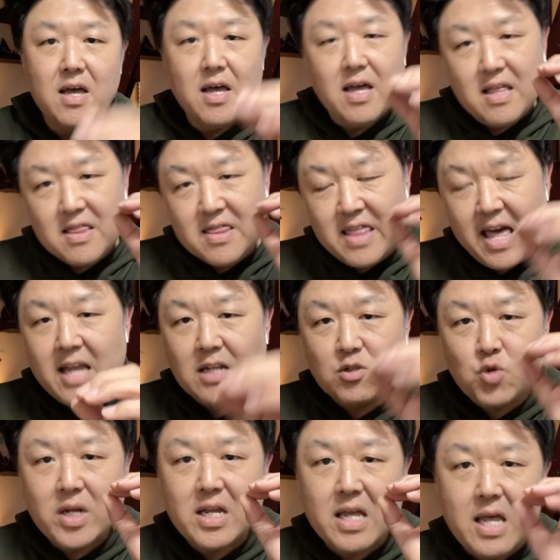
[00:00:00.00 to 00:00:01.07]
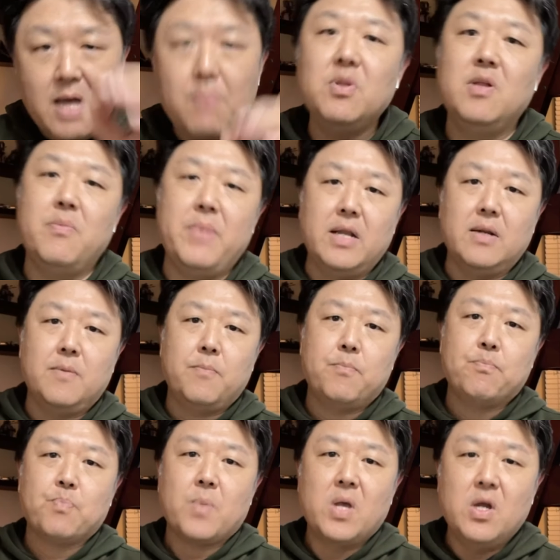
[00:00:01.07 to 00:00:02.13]
then try to implement
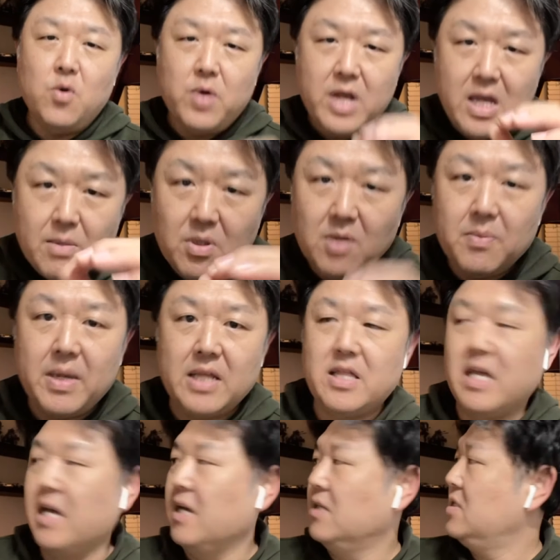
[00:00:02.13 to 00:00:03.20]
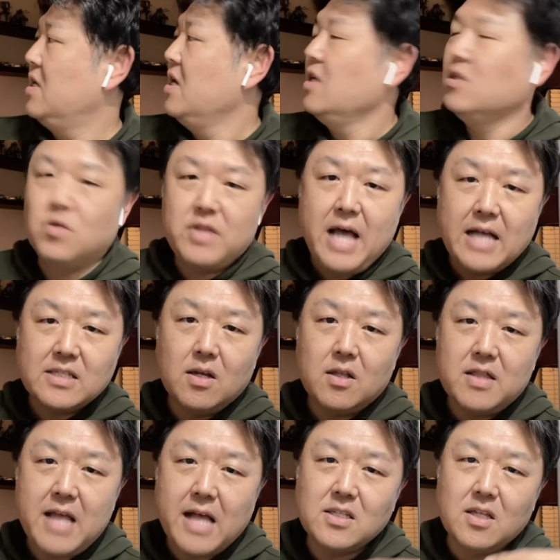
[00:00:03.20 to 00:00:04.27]
things. So that's
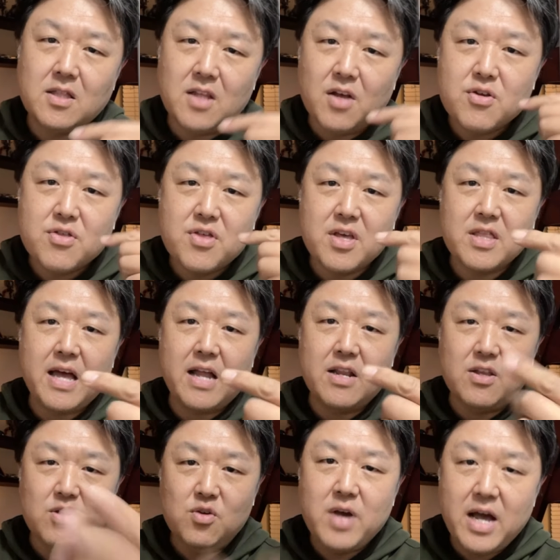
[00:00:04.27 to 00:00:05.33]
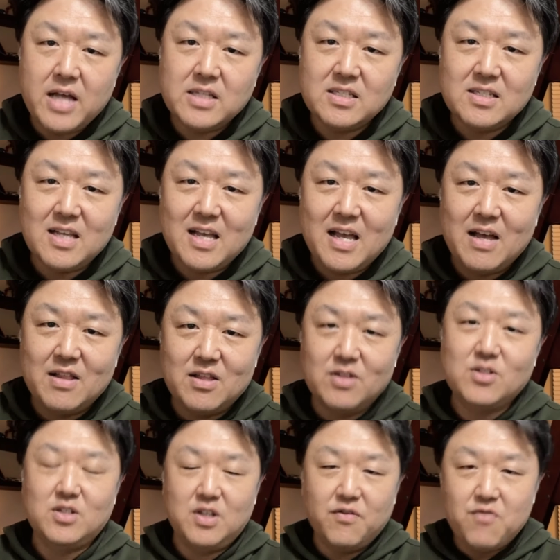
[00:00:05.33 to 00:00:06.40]
another thing that you guys, there's
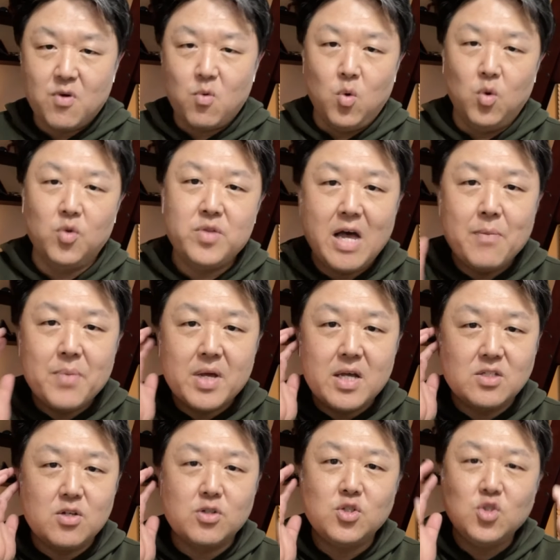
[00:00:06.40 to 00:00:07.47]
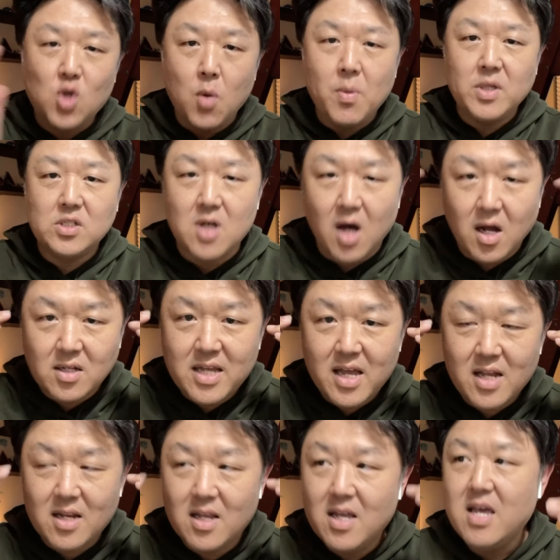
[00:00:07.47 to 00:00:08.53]
a different world now because there's so much
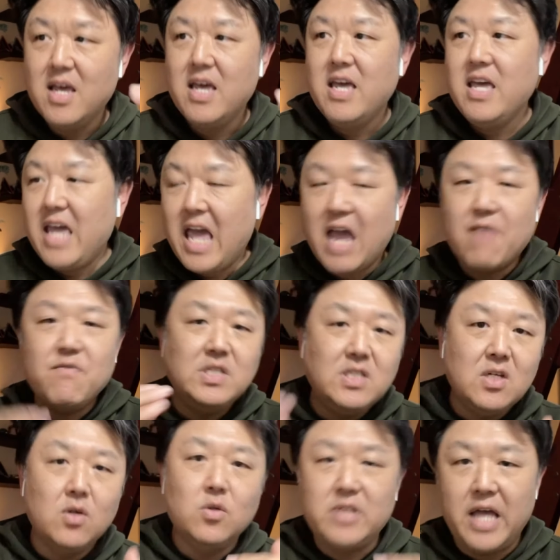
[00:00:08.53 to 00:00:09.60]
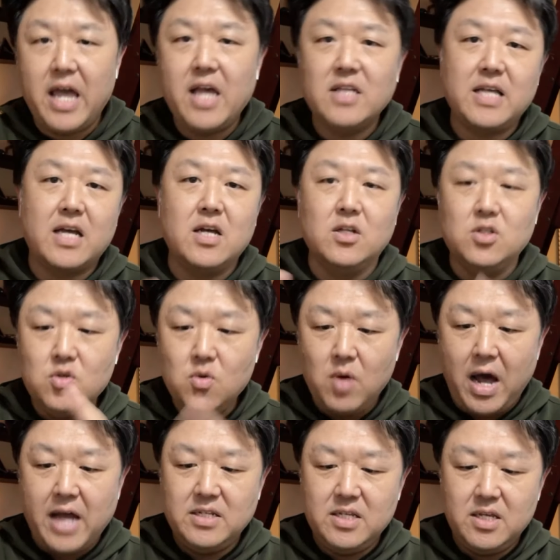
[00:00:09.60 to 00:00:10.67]
content. Every single day is like a new
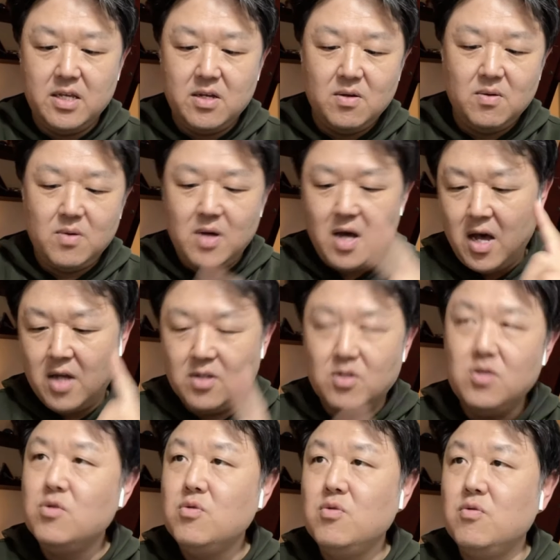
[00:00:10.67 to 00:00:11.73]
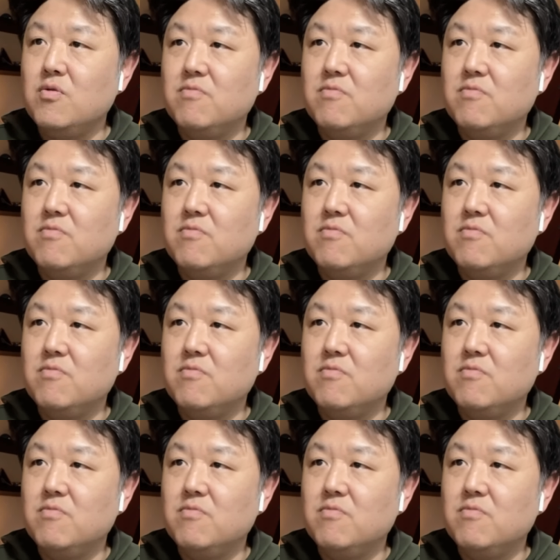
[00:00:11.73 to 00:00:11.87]
idea, a new